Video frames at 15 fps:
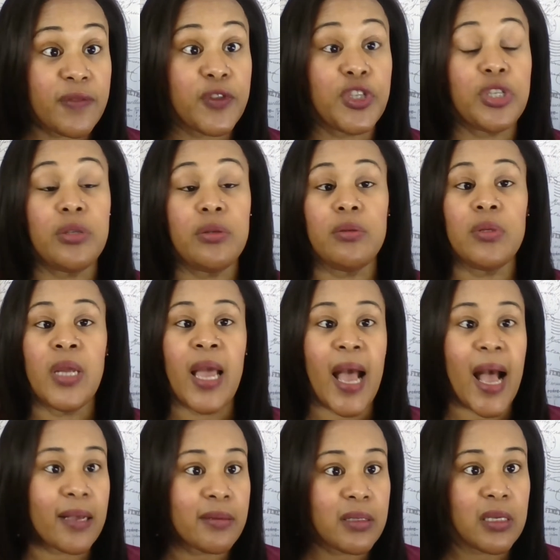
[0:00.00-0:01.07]
June.
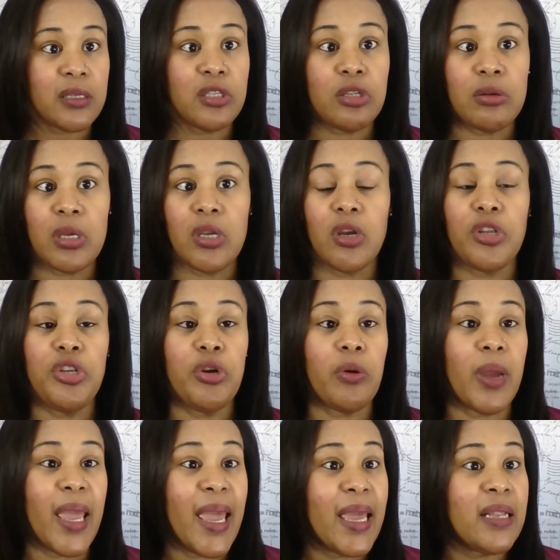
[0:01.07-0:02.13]
How's things looking on your
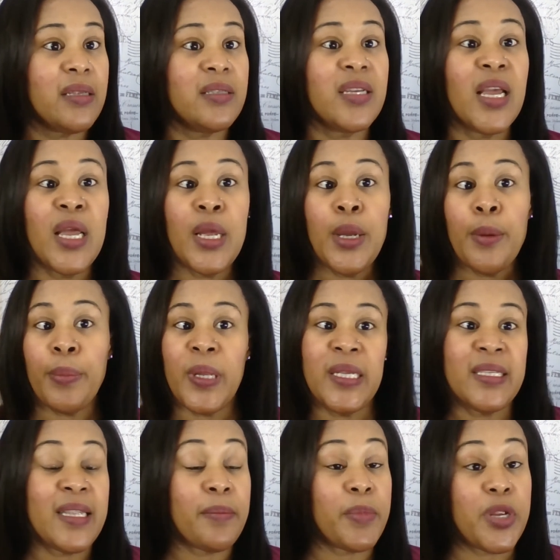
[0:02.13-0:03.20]
end? Please
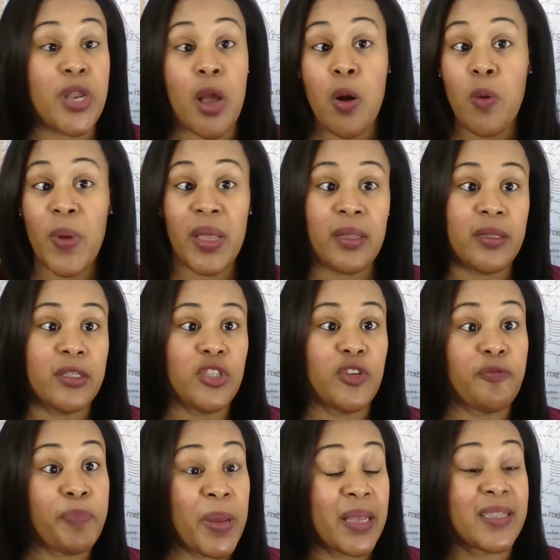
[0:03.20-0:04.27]
let me know when
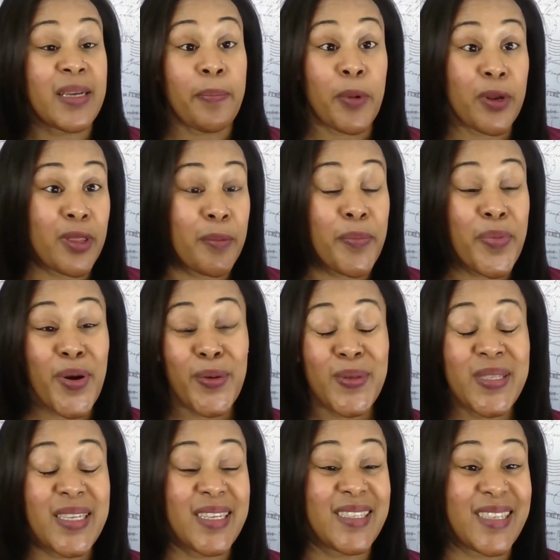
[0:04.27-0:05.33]
you've picked up on the
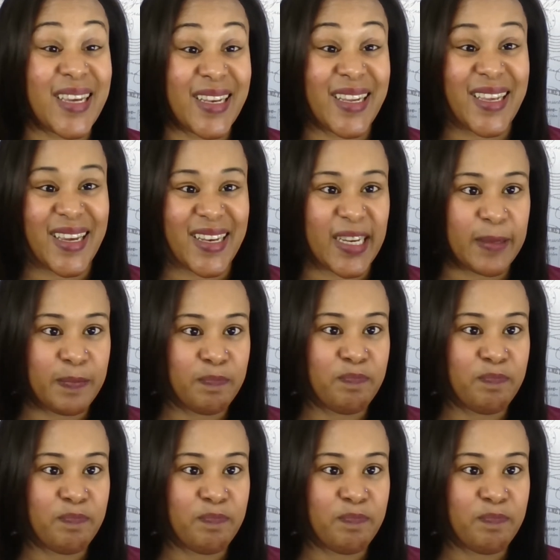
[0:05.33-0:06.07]
process, yada, yada.